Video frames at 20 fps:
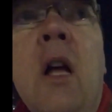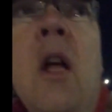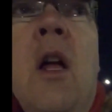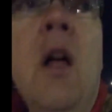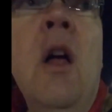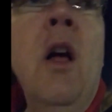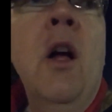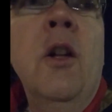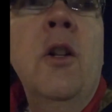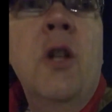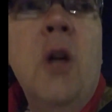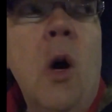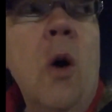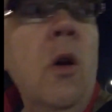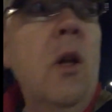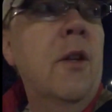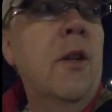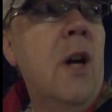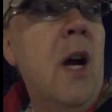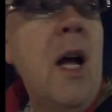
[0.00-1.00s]
Total
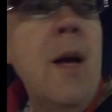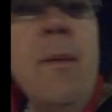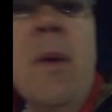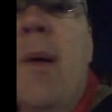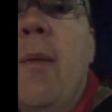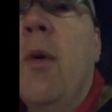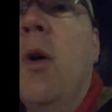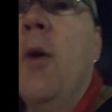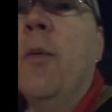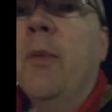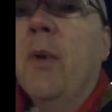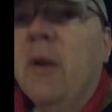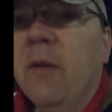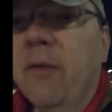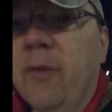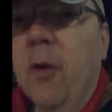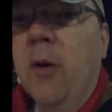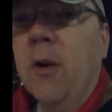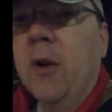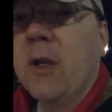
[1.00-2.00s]
time I'm hoping for
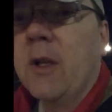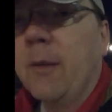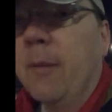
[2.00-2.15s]
is about